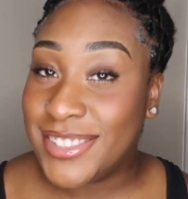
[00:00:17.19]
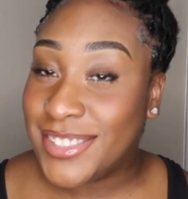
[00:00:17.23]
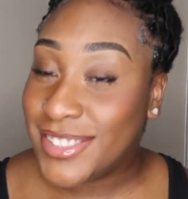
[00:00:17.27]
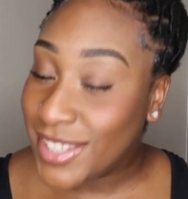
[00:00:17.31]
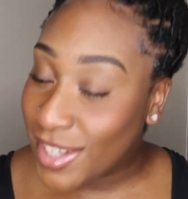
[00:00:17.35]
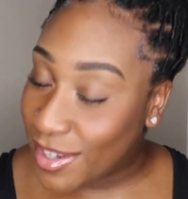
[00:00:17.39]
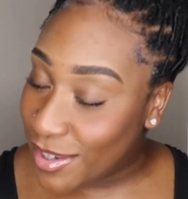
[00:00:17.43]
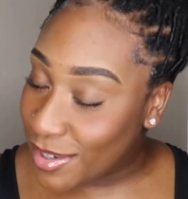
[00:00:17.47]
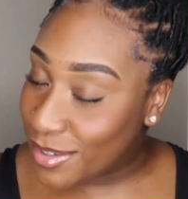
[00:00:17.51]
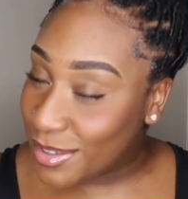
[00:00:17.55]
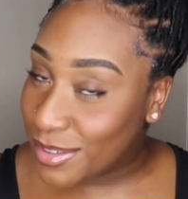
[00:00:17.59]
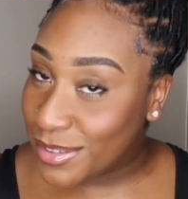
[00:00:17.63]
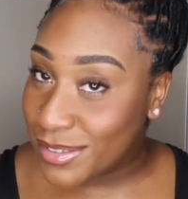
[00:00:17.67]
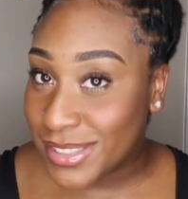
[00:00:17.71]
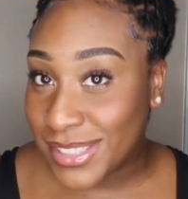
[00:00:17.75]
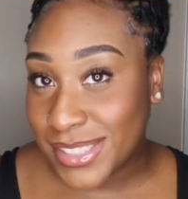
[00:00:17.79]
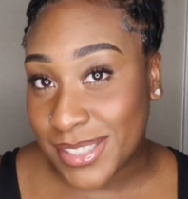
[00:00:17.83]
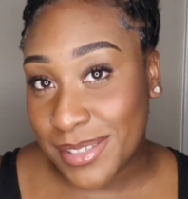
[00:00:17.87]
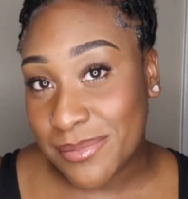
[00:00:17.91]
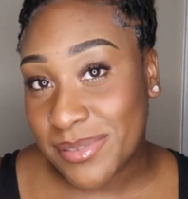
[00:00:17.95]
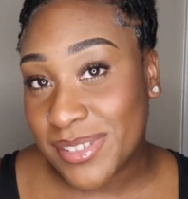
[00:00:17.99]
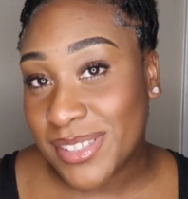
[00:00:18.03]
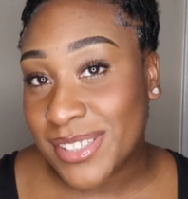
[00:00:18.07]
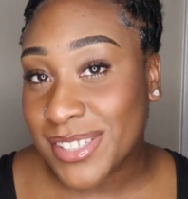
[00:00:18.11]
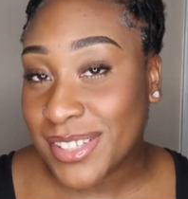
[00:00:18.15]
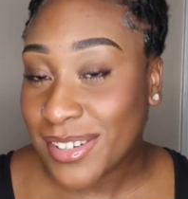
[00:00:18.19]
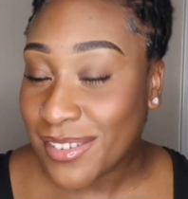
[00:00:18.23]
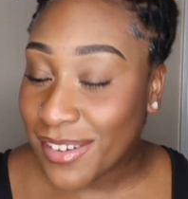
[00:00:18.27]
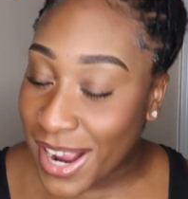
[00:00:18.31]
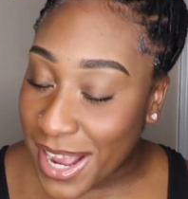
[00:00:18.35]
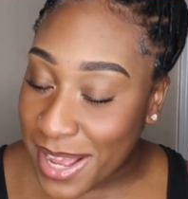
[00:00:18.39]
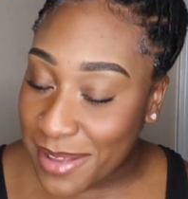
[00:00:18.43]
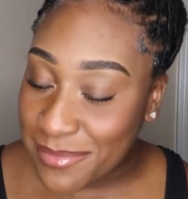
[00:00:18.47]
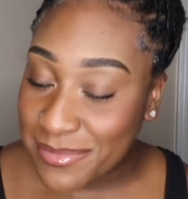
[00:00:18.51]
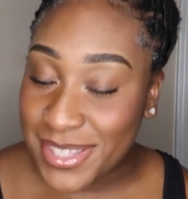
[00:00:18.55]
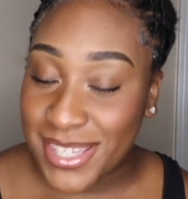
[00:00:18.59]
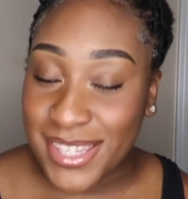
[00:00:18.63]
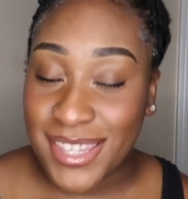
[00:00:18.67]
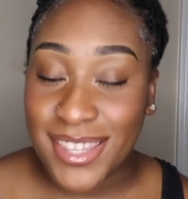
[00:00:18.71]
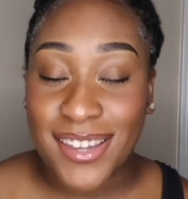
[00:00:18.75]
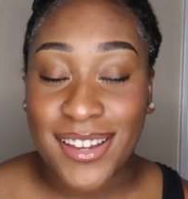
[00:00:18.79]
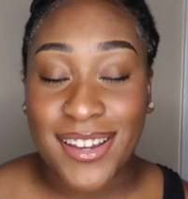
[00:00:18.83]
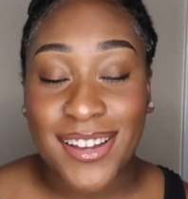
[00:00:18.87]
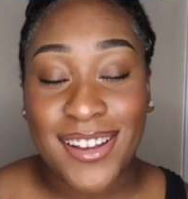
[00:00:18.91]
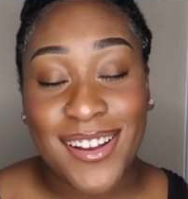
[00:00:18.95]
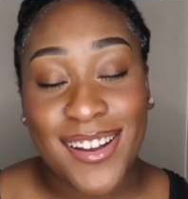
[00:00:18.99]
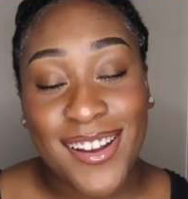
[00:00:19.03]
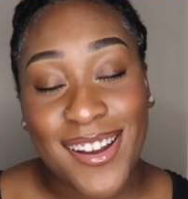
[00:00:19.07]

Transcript: do subscribe to your